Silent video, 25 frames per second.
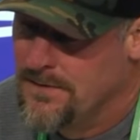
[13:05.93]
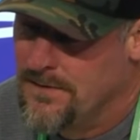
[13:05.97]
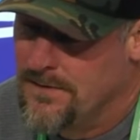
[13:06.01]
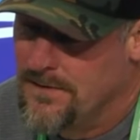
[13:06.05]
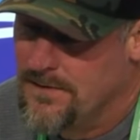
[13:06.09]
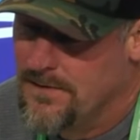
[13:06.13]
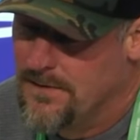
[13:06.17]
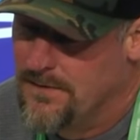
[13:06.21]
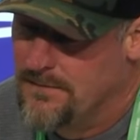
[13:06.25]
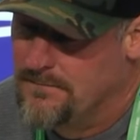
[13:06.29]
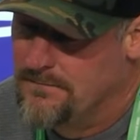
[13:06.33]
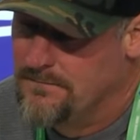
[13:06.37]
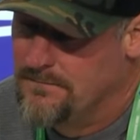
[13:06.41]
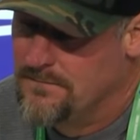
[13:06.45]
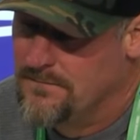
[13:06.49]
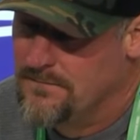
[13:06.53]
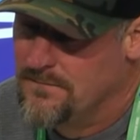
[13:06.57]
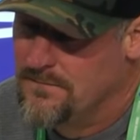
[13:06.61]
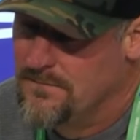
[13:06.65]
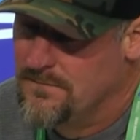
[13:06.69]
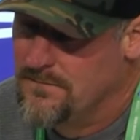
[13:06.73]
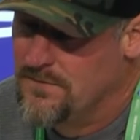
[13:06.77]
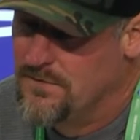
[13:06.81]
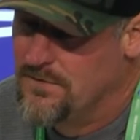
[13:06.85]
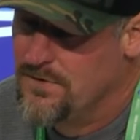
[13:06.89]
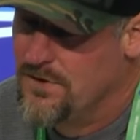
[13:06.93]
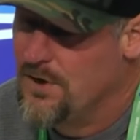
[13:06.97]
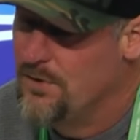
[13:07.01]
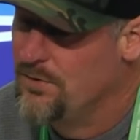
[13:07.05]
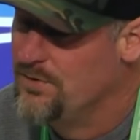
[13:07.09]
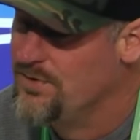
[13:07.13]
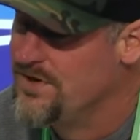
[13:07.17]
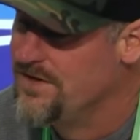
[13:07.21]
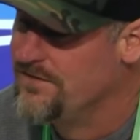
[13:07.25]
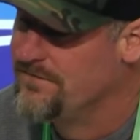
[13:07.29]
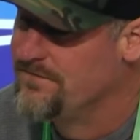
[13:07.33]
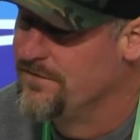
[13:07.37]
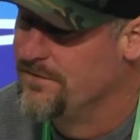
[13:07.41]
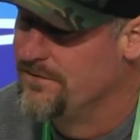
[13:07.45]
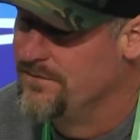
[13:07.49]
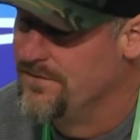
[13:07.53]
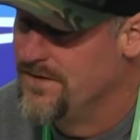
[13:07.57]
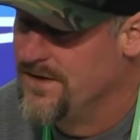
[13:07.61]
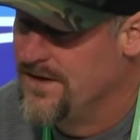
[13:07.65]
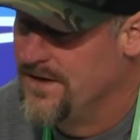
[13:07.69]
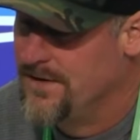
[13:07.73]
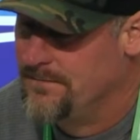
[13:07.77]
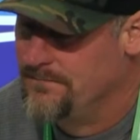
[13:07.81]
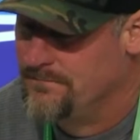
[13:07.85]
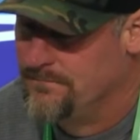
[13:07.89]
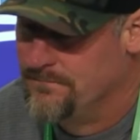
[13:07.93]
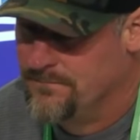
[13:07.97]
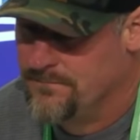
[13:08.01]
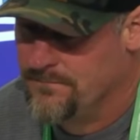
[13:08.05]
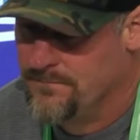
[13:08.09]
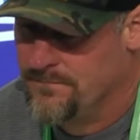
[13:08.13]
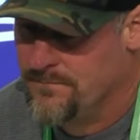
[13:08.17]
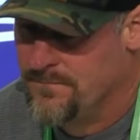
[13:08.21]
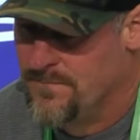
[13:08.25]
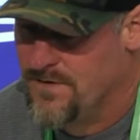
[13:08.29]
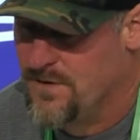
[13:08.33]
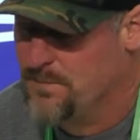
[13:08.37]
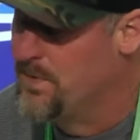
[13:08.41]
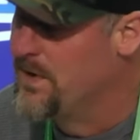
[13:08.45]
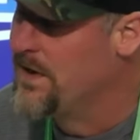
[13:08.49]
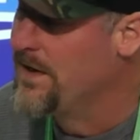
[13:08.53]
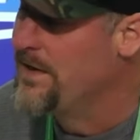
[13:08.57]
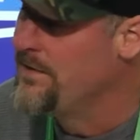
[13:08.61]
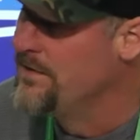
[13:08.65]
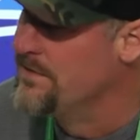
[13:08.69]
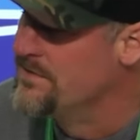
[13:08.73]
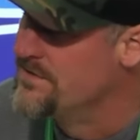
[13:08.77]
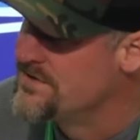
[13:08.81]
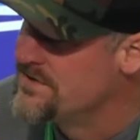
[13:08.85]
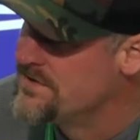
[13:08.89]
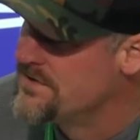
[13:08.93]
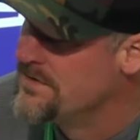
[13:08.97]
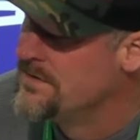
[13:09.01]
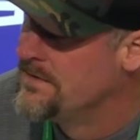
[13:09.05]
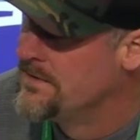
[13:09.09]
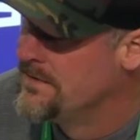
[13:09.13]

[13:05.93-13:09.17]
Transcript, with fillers: uh, no different than the players.